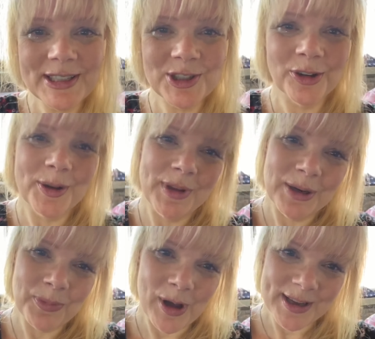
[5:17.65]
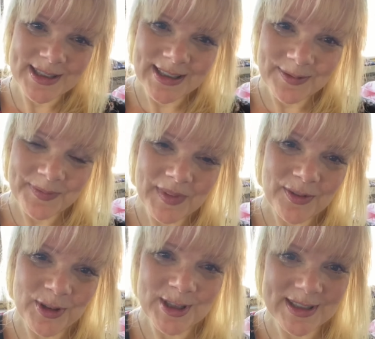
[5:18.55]
join me in pausing.
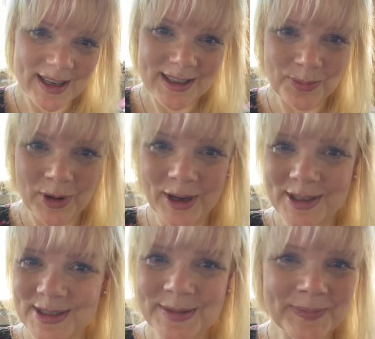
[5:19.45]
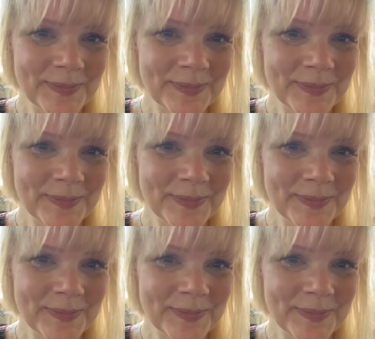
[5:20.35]
If you decide to pause,